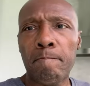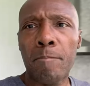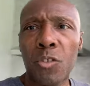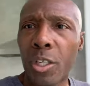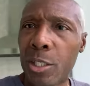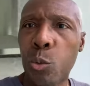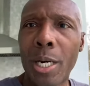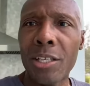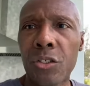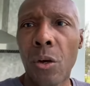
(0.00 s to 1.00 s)
So, guess what
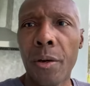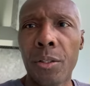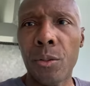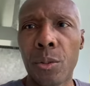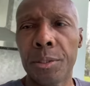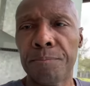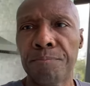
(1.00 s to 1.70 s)
I started doing?